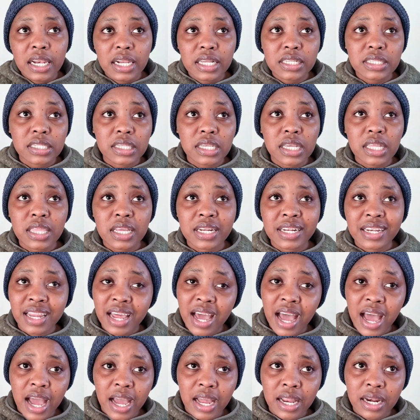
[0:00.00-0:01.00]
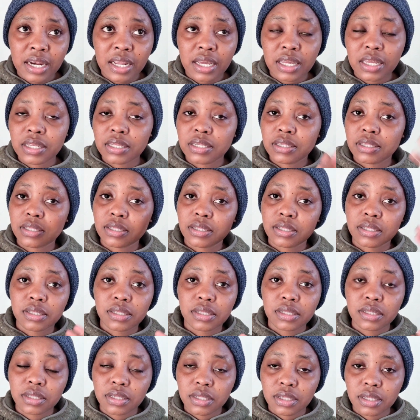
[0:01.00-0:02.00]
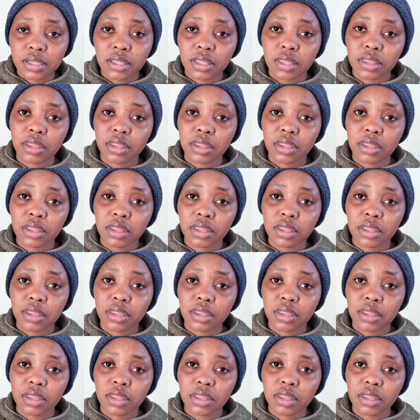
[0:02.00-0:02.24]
let's say the dad is